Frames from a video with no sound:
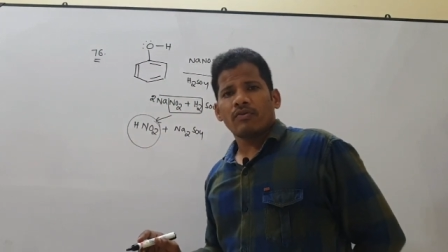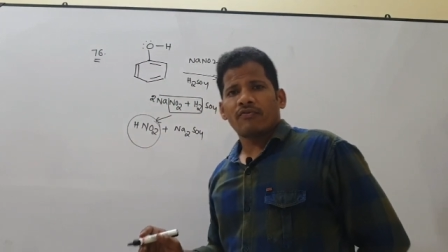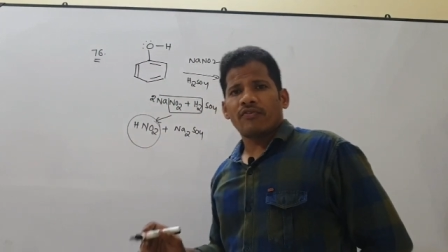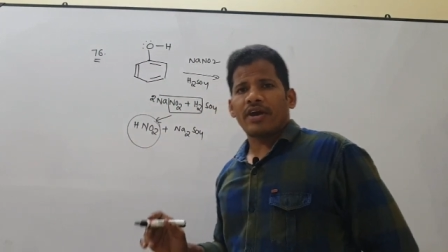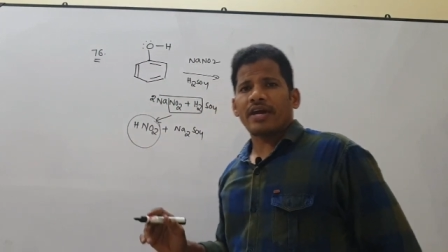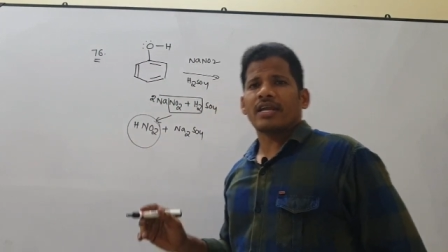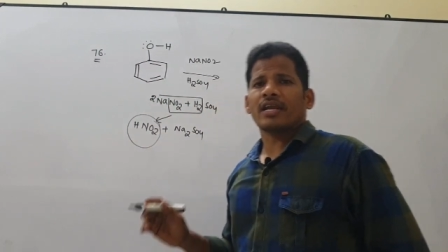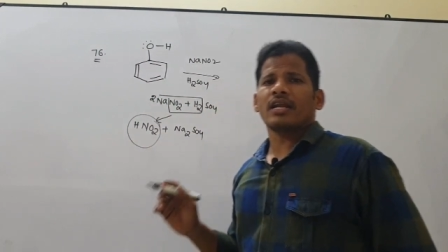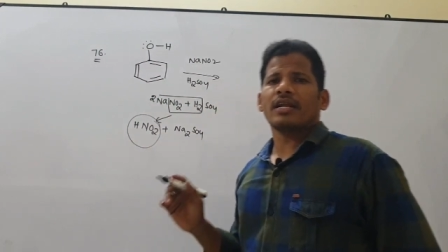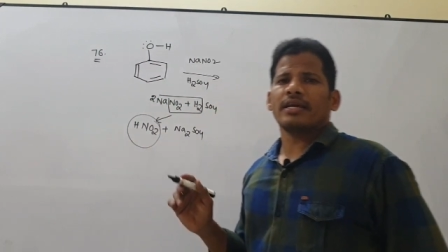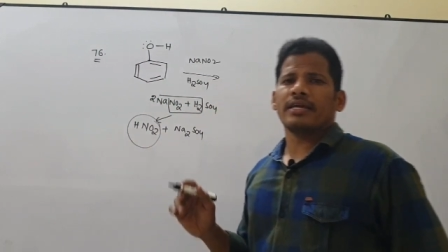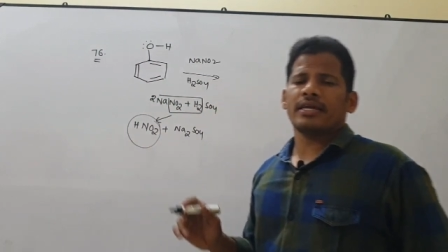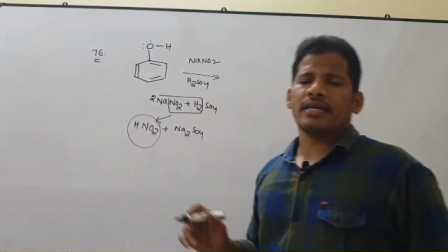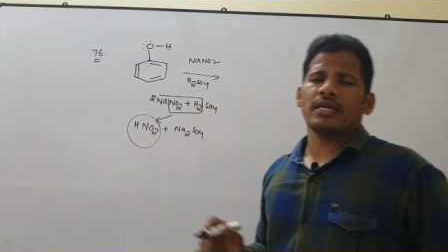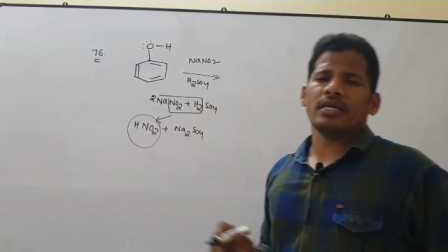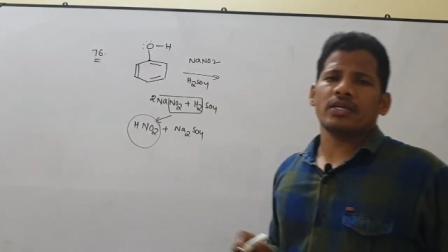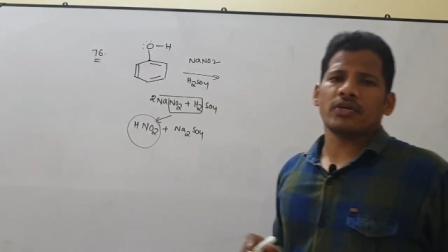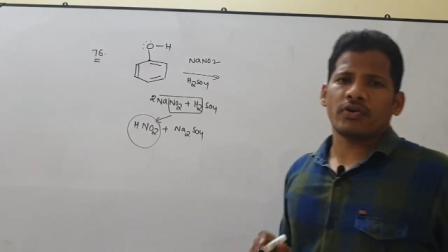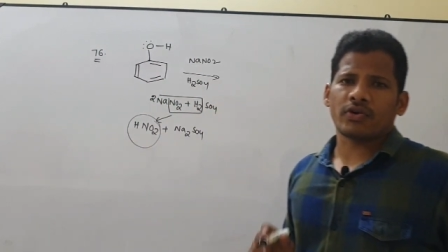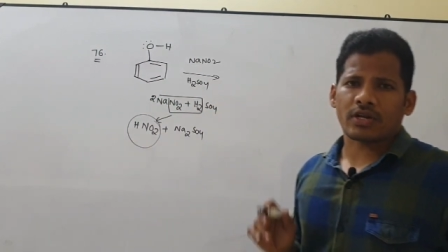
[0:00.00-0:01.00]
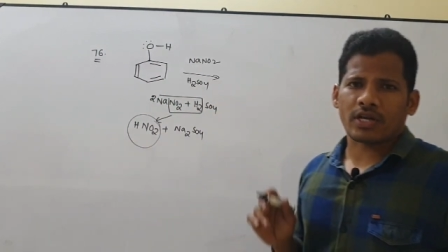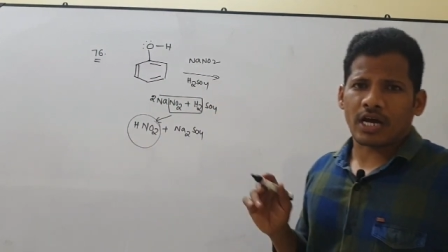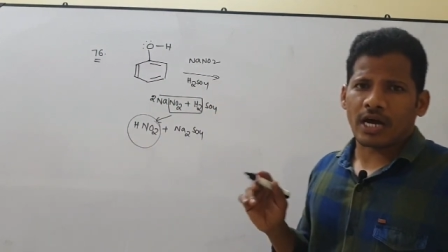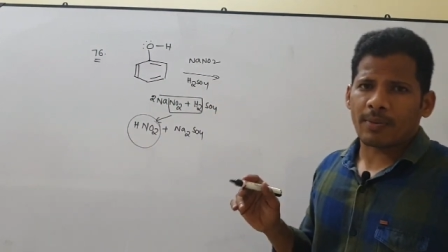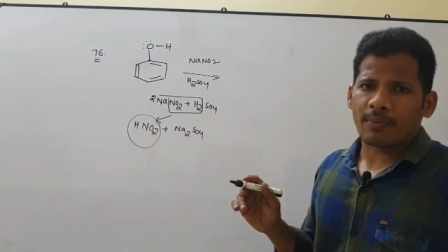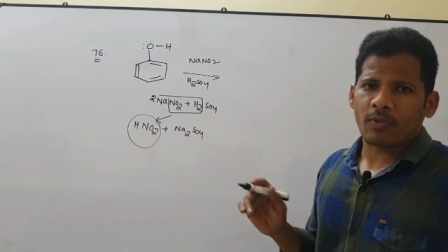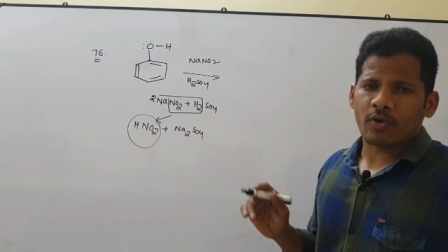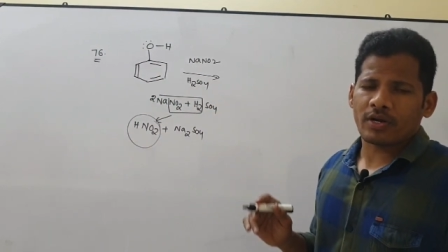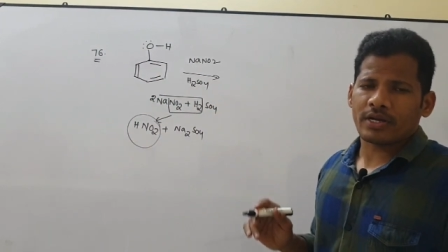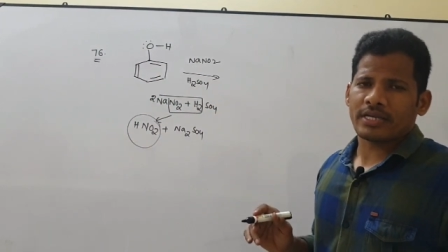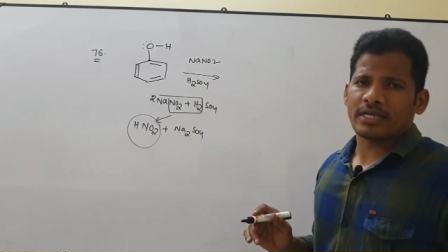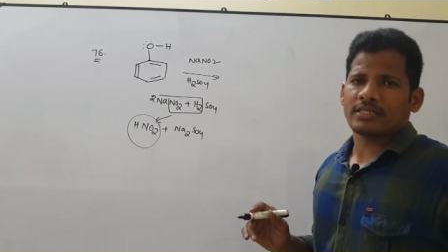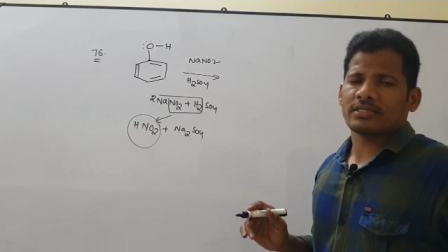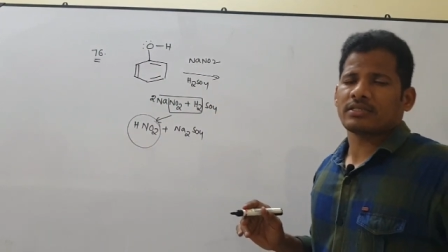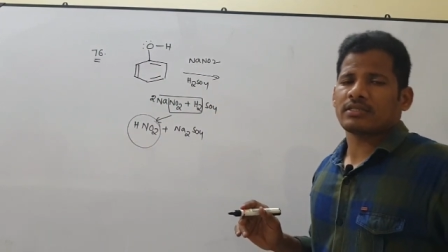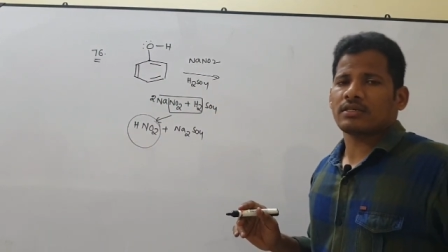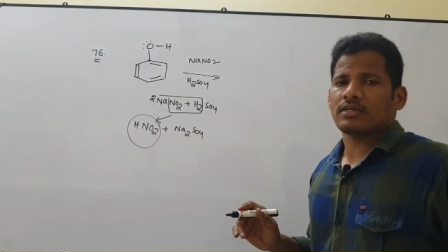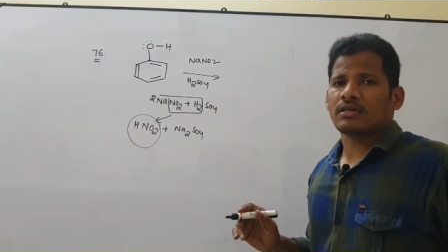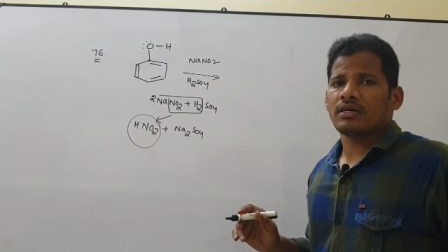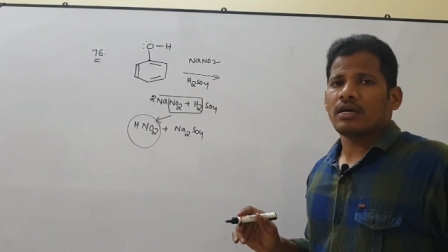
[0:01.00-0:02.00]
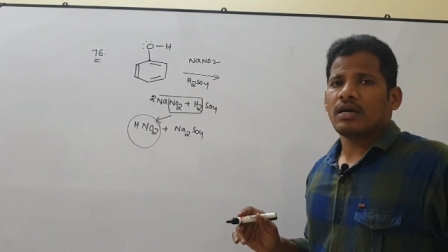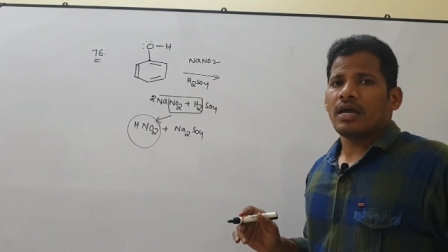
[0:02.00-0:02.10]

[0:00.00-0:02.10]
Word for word: finally your compound is uh,